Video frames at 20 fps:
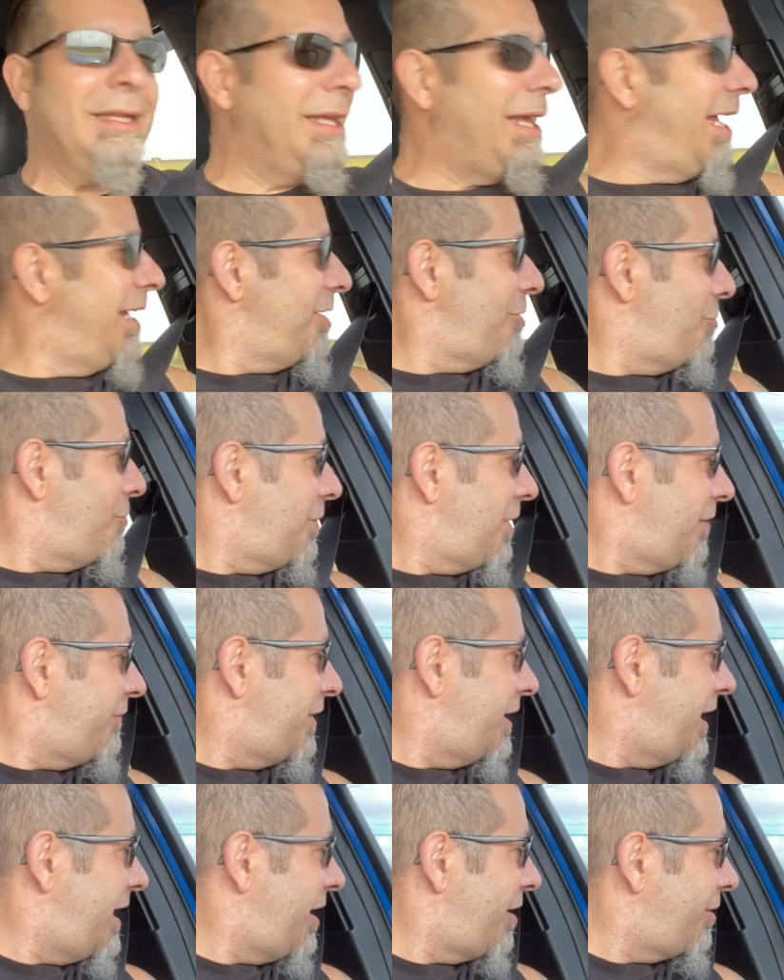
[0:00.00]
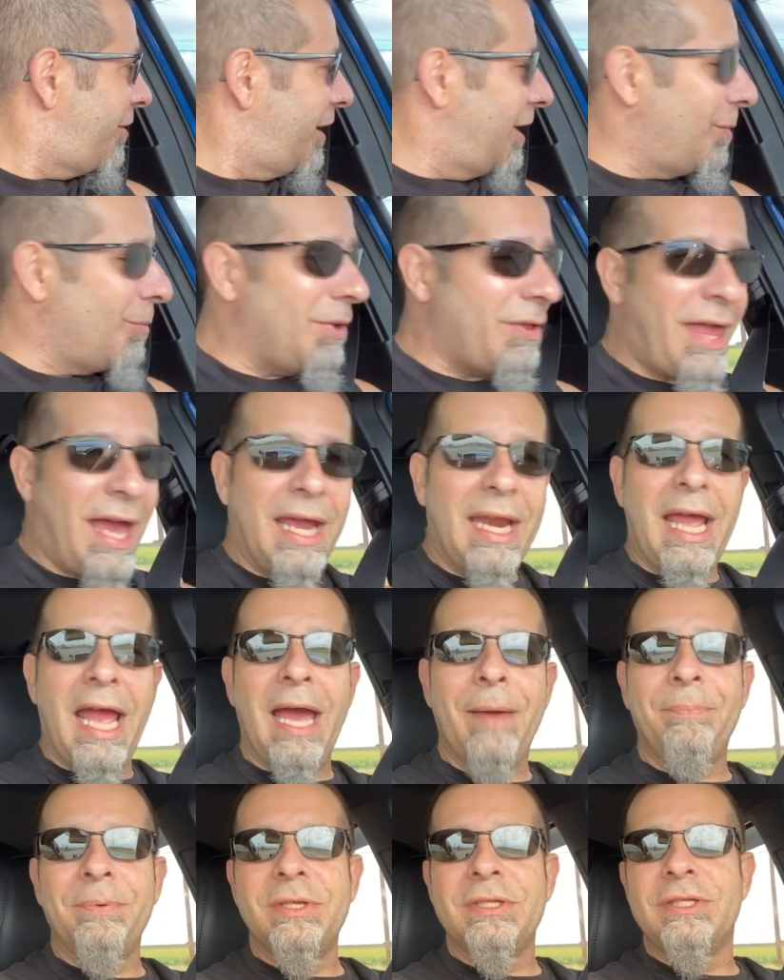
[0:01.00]
and you live in an area where that
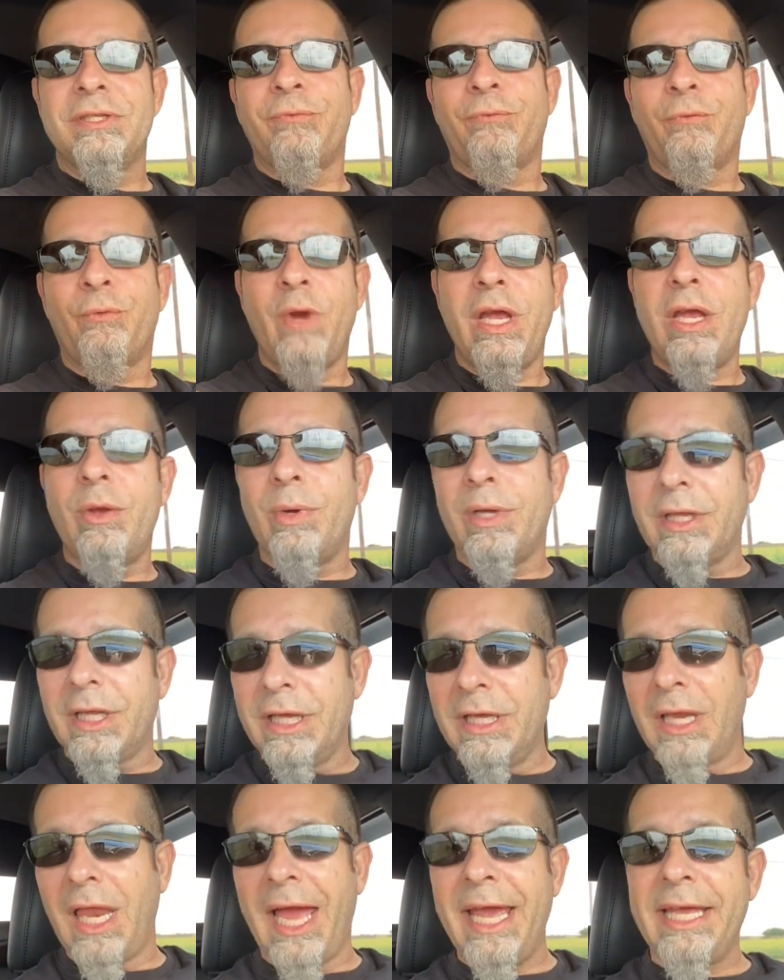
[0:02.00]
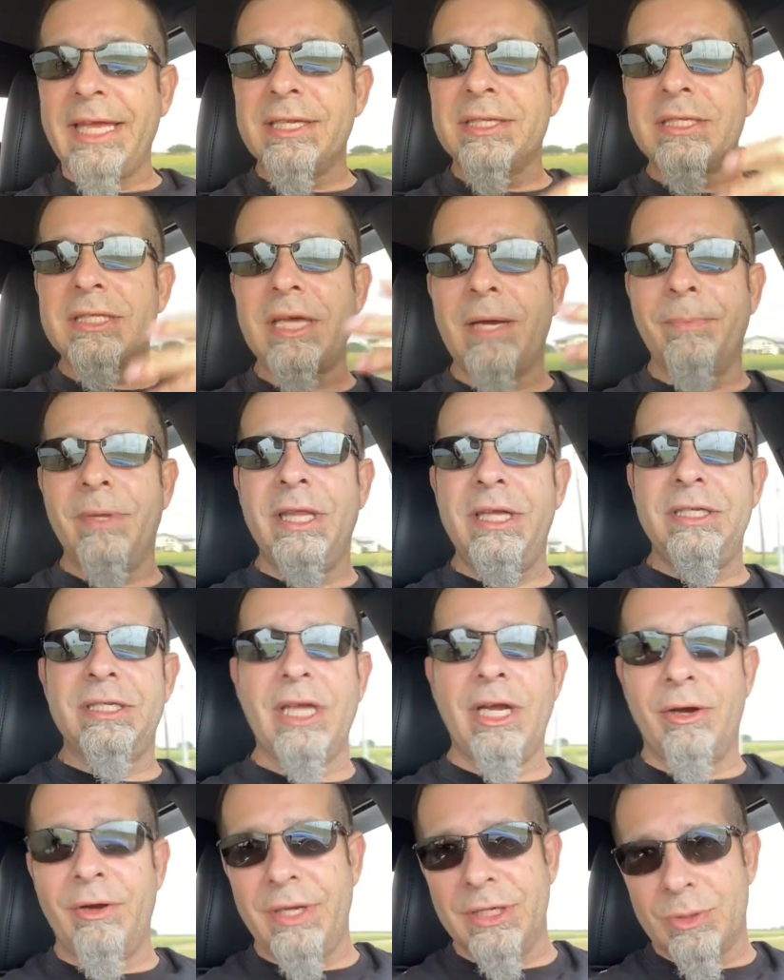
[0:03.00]
happens frequently, like in some of these
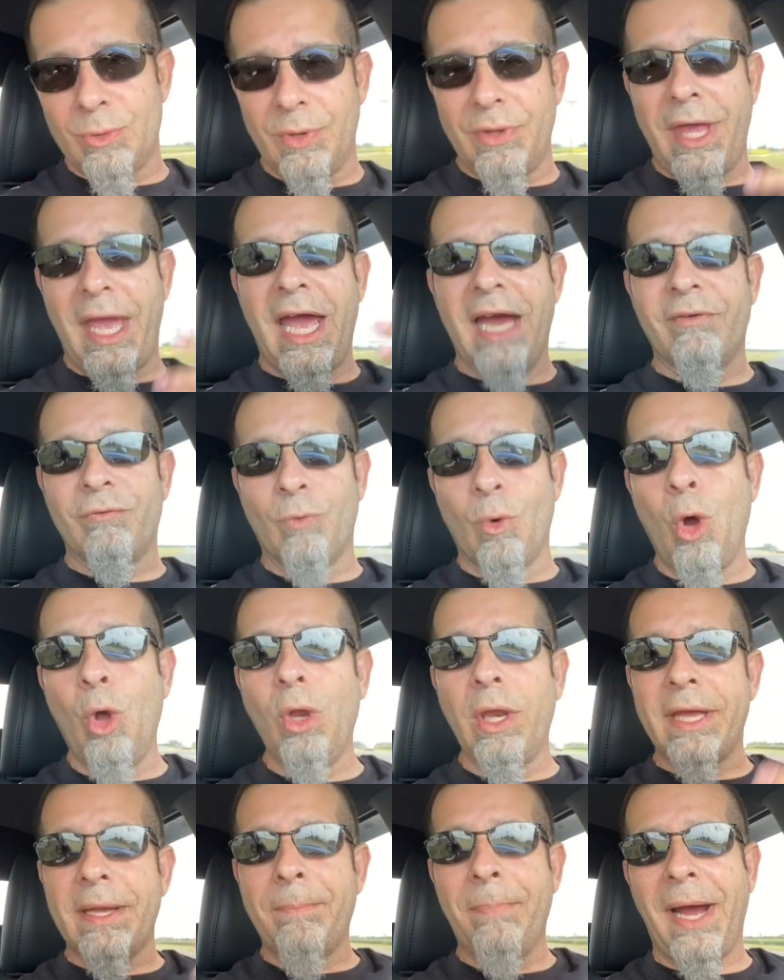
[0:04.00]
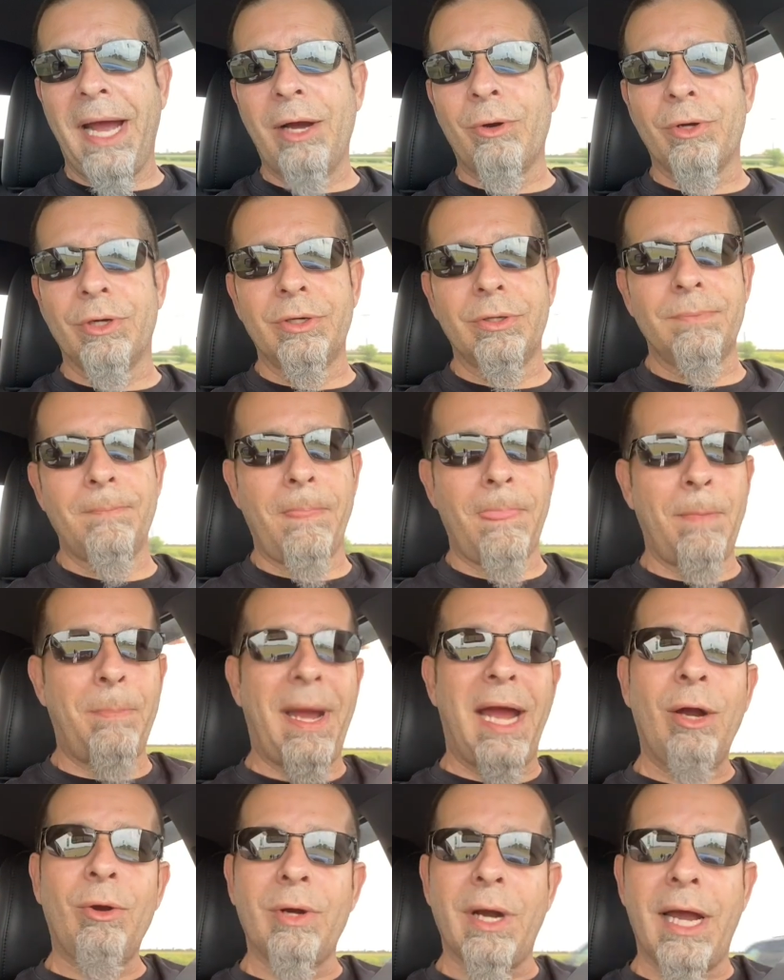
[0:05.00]
areas where they have rolling power,
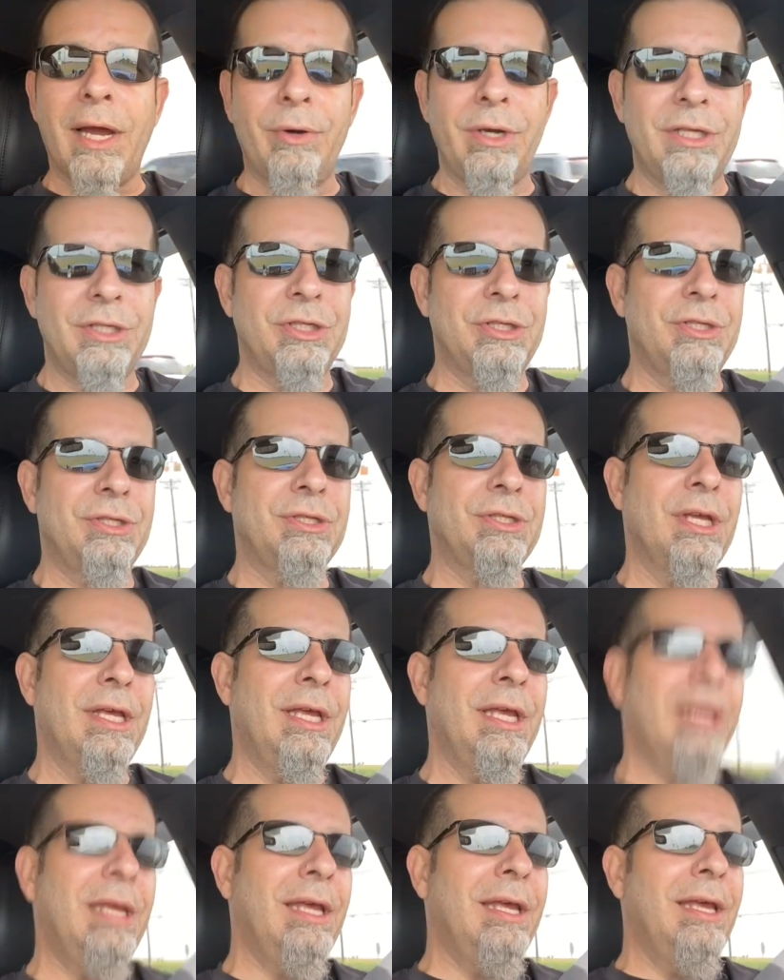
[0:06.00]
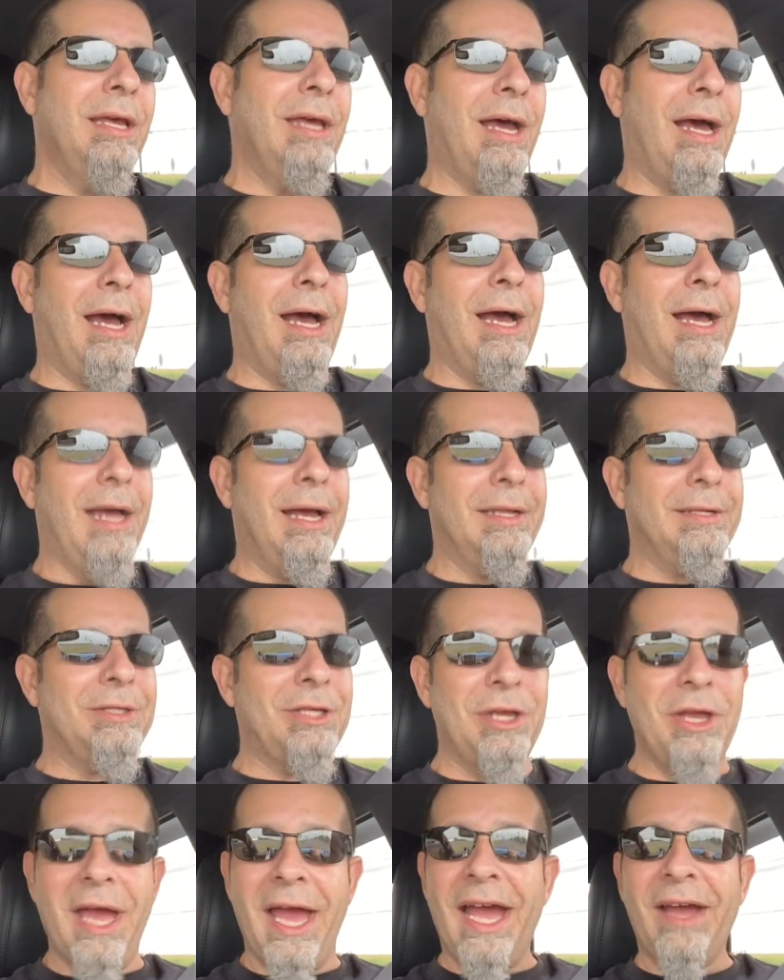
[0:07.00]
power outages, uh, do
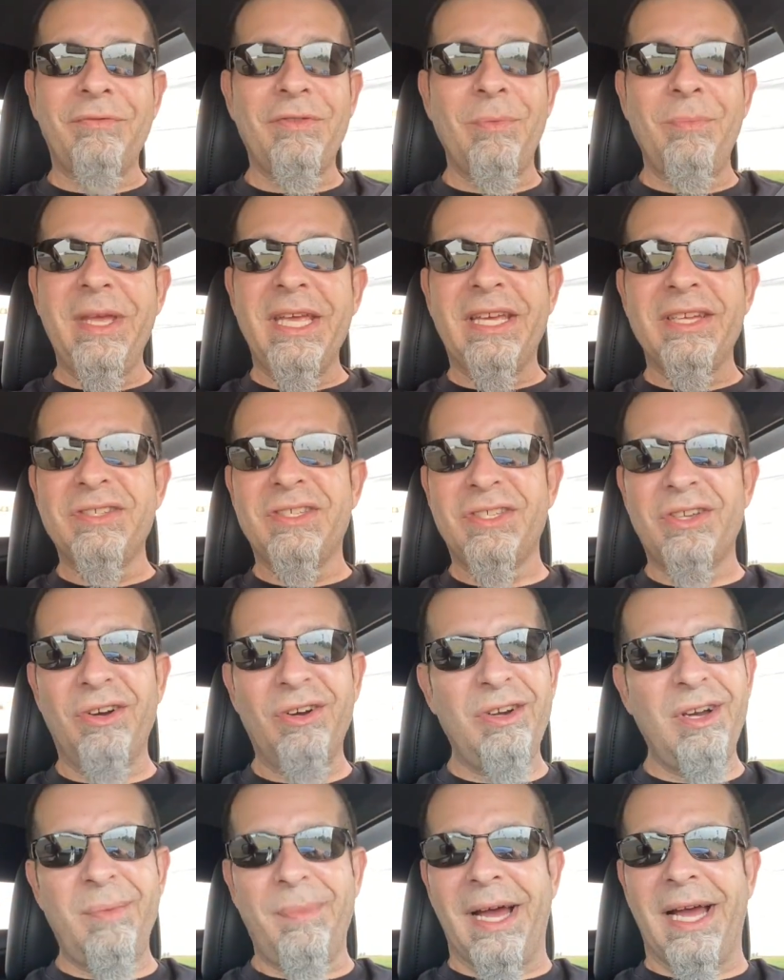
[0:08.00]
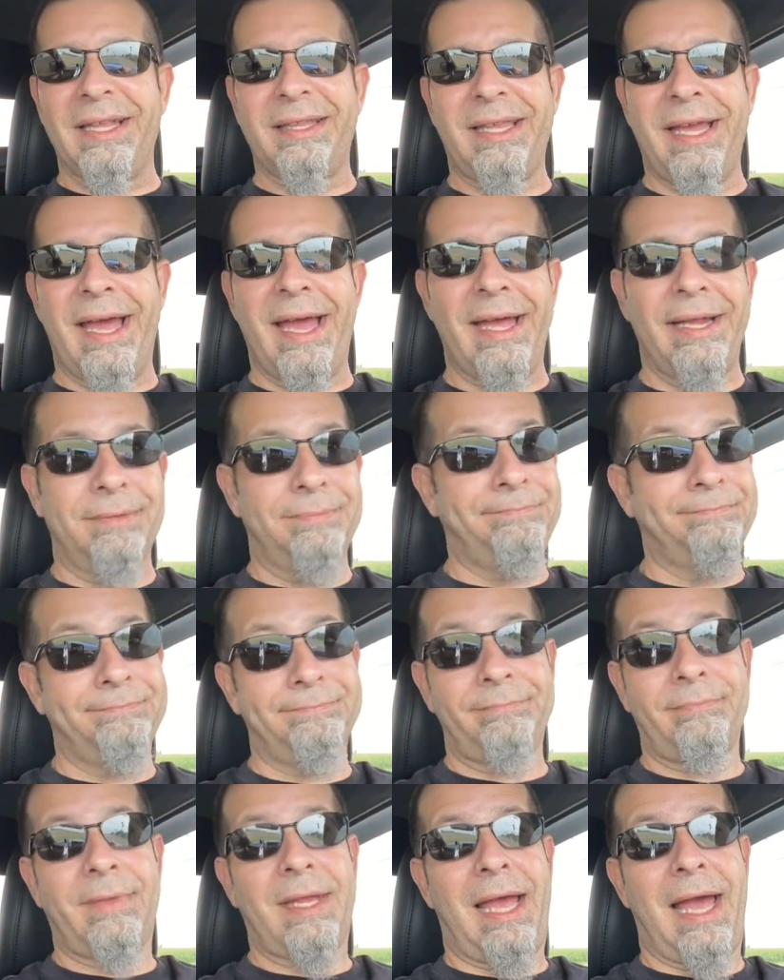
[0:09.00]
you have to be concerned about that?
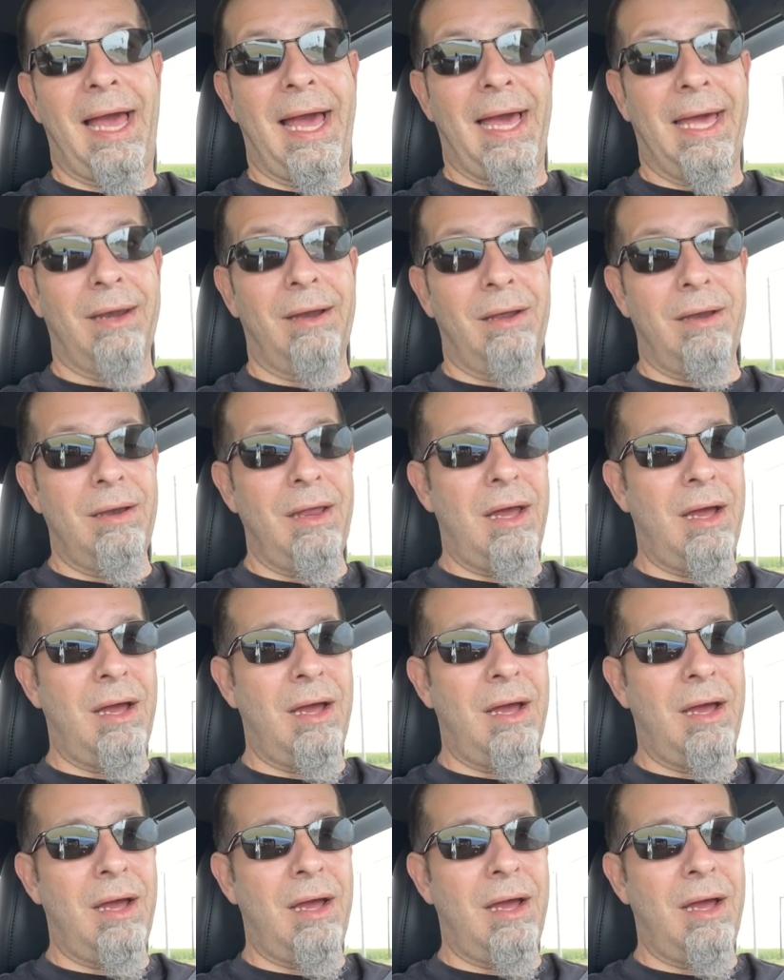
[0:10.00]
I don't